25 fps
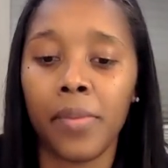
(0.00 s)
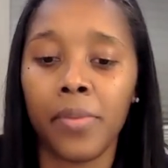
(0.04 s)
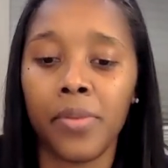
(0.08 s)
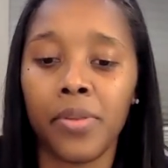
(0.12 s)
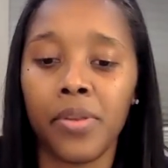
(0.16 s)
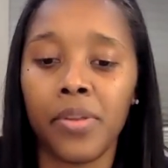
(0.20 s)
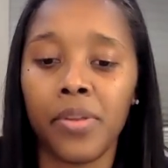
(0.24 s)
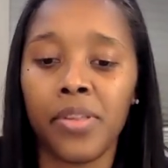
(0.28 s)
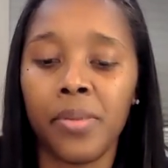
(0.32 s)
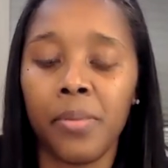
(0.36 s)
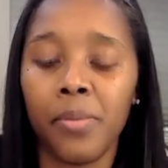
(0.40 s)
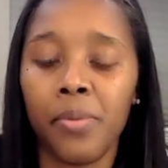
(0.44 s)

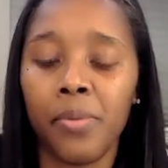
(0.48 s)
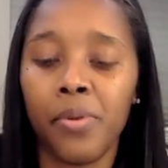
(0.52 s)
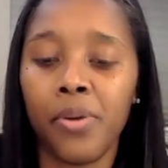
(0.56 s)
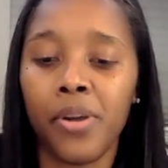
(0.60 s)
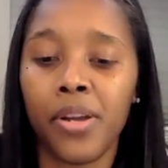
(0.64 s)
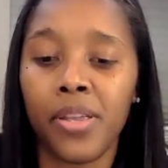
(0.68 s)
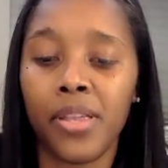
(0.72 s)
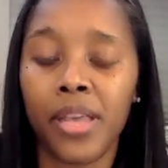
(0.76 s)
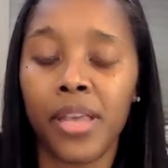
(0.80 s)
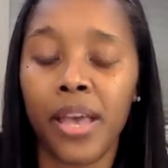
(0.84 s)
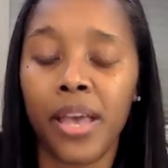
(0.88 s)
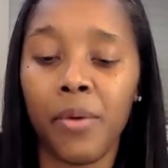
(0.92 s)
So it's
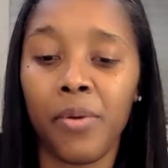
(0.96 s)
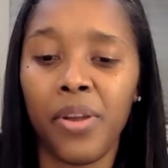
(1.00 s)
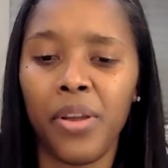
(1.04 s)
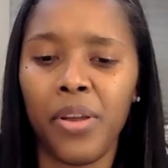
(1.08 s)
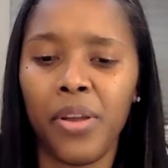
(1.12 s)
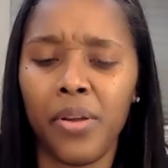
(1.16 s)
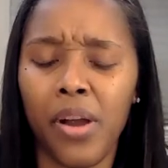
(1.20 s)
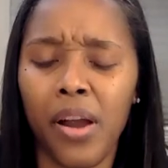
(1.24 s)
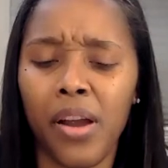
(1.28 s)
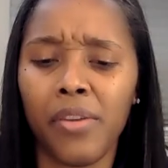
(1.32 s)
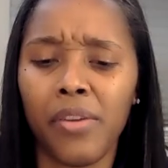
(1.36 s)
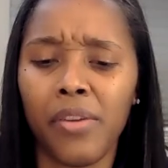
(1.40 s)
important that
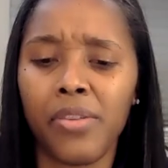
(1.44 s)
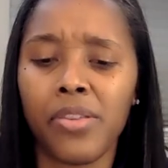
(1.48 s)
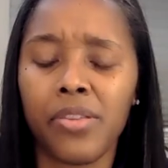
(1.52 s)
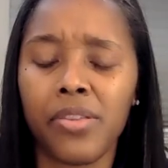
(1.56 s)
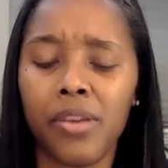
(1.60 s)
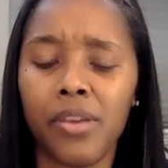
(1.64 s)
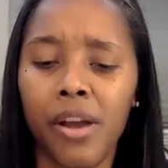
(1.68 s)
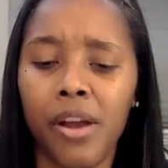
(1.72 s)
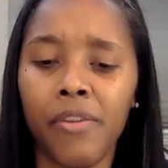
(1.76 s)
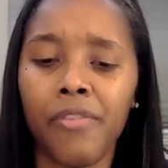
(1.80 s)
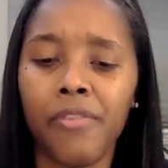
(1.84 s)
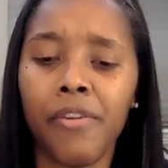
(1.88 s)
we
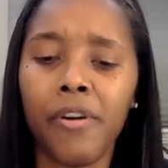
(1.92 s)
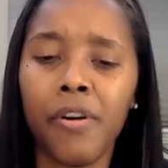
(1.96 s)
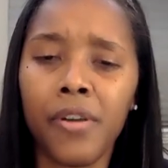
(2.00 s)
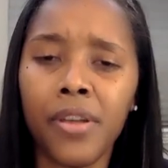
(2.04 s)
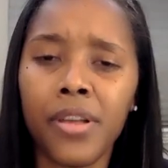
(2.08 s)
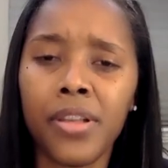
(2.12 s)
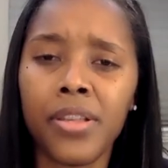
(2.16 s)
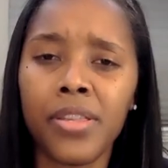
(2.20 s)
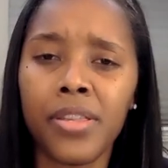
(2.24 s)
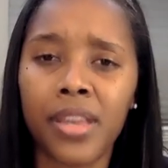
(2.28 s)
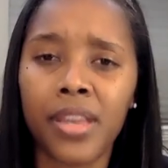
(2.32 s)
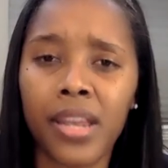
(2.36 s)
are
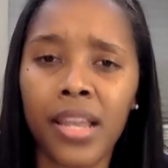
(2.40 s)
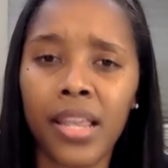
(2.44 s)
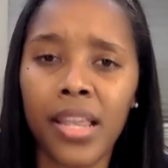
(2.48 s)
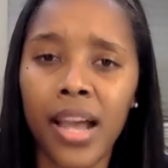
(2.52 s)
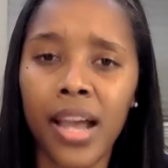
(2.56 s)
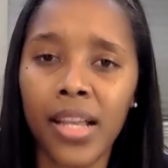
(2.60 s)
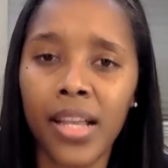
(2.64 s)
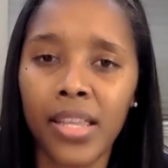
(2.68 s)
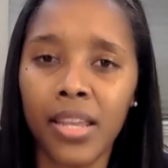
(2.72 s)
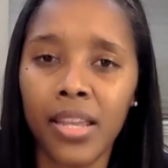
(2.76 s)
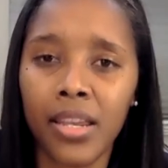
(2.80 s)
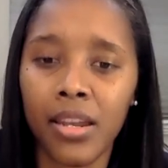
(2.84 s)
focused in and
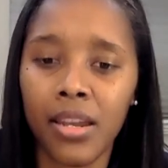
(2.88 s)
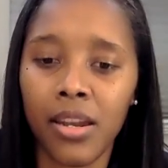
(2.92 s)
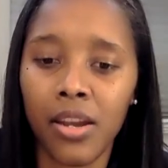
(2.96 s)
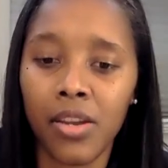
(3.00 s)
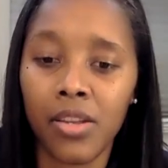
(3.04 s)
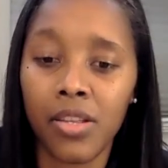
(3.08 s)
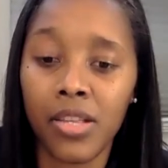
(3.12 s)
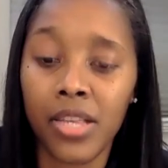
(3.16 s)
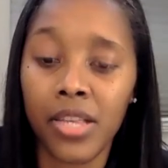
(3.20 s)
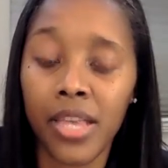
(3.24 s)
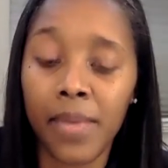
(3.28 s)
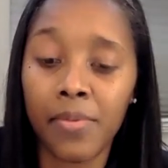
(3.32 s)
locked in on
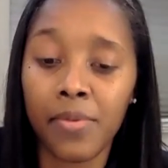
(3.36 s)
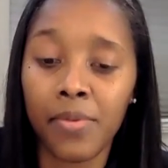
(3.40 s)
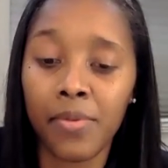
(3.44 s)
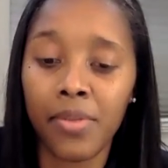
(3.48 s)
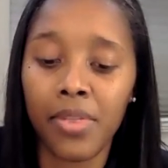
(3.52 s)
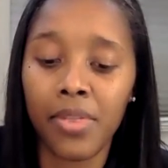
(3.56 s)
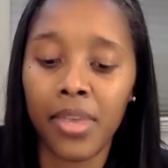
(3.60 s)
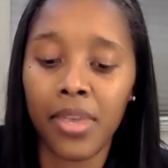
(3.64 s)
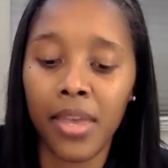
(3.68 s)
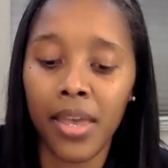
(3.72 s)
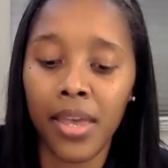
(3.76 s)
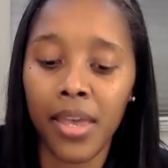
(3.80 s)
our schemes
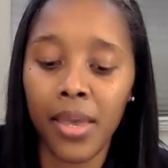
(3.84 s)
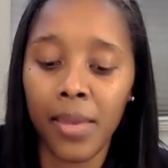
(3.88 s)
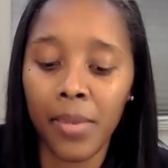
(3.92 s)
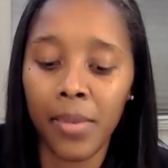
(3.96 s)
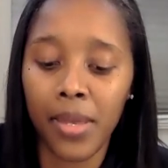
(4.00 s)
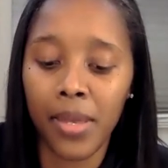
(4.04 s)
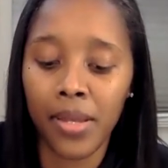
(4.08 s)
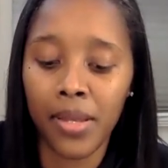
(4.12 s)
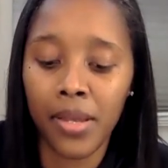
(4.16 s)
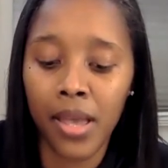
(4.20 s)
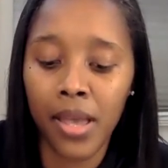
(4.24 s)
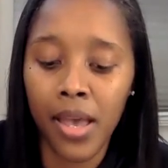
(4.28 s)
with
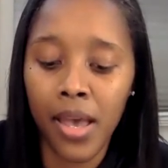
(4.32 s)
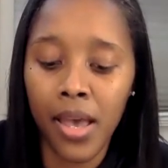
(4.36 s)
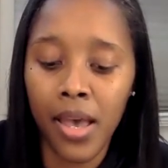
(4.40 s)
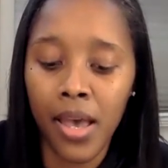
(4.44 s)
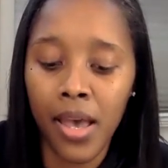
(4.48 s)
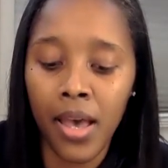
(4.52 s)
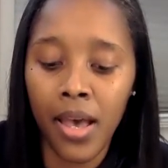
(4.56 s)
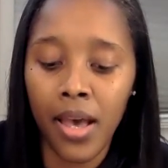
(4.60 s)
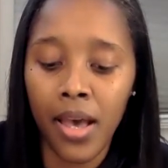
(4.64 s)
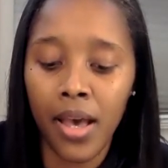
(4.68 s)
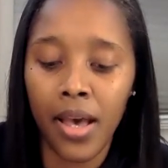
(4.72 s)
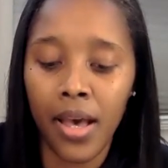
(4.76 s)
them. And
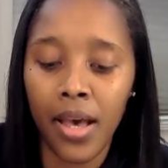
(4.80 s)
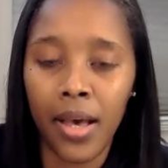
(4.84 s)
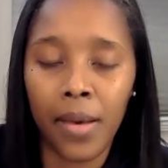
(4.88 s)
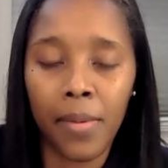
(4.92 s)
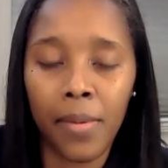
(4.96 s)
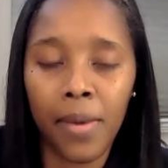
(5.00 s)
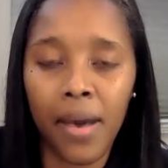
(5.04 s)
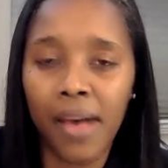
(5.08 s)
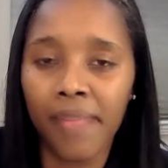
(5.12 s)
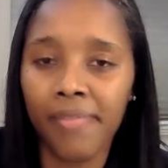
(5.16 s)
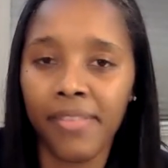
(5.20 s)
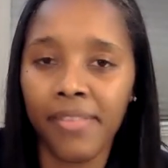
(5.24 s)

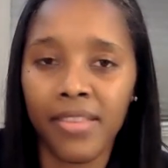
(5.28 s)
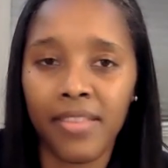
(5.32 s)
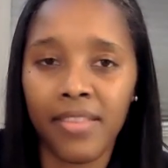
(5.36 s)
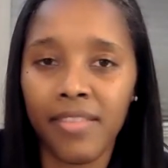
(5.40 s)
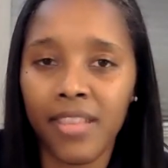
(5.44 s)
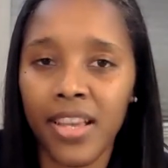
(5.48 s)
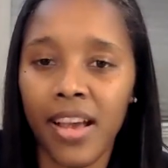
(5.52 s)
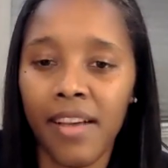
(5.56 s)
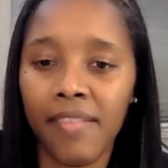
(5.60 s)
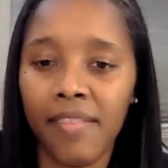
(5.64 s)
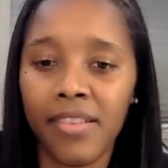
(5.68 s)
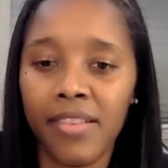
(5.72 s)

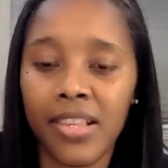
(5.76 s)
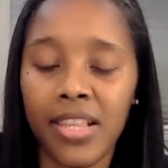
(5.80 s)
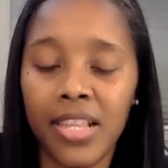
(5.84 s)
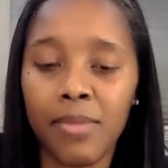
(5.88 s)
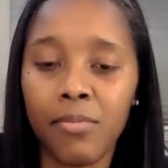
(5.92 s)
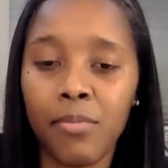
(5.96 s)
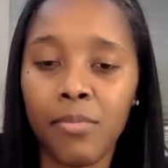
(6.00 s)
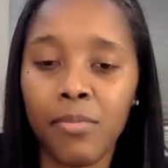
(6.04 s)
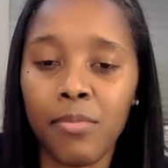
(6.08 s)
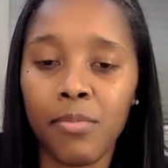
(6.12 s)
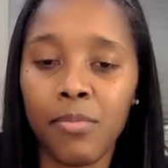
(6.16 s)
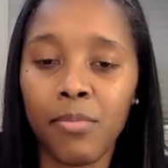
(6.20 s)
offensively,
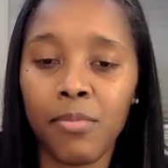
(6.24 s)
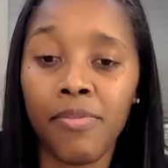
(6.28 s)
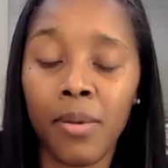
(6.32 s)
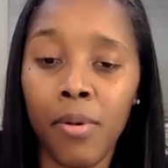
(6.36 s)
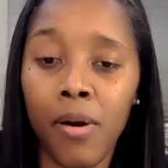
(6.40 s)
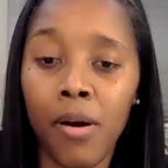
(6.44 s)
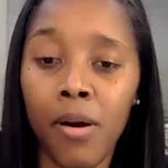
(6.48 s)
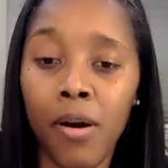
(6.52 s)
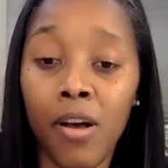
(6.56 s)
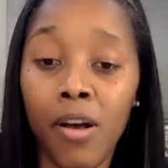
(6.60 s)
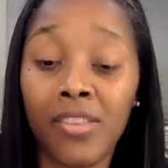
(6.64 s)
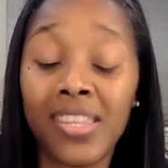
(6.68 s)
obviously, moving
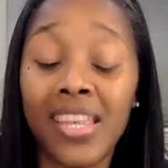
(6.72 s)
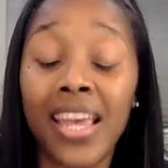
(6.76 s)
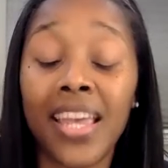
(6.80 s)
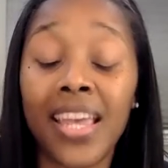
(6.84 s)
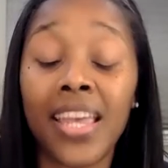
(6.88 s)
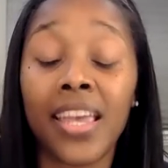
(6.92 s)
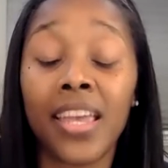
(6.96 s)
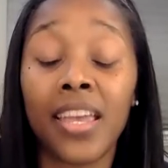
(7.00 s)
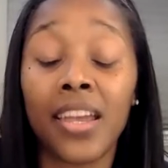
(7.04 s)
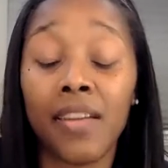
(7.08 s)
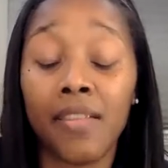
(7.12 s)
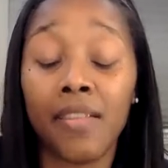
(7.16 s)
the ball,
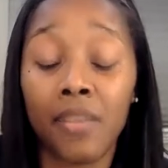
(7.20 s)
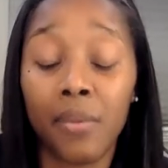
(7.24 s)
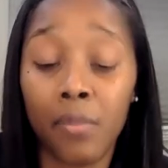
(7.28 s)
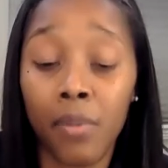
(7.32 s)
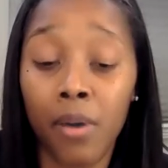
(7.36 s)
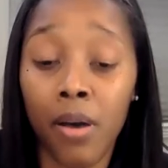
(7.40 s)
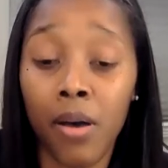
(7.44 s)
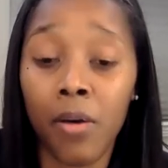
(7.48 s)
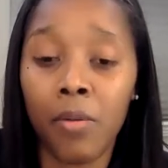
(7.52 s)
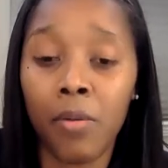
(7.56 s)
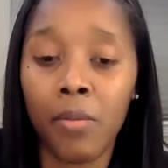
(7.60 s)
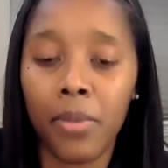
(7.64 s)
taking care of
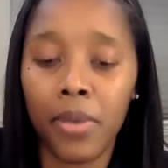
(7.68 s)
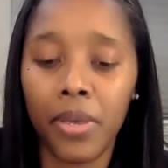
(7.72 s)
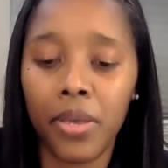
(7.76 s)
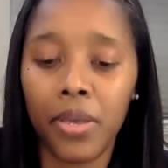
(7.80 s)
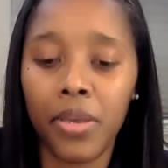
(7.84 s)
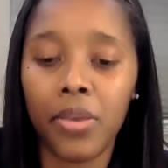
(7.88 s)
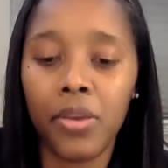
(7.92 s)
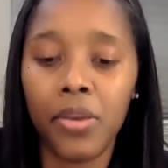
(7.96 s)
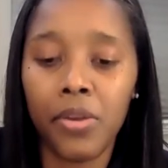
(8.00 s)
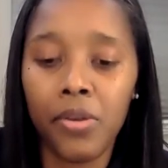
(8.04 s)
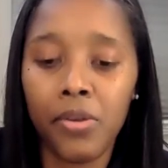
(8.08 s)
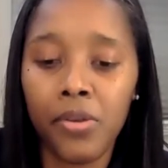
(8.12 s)
the ball would
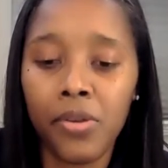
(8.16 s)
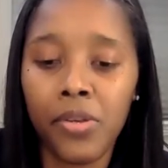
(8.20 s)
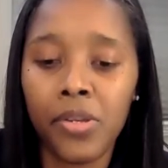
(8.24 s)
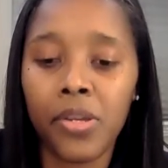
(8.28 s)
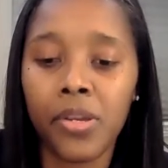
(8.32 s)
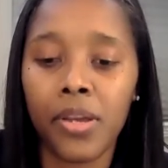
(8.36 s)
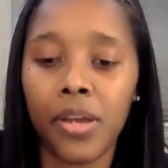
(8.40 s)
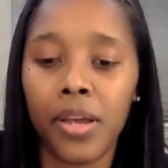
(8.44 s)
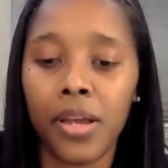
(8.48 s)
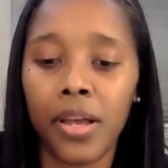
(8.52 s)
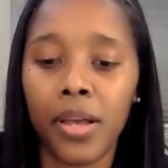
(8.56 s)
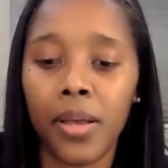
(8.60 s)
be
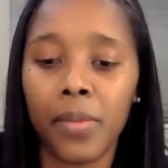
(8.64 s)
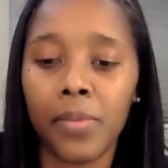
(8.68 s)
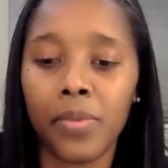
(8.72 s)
huge.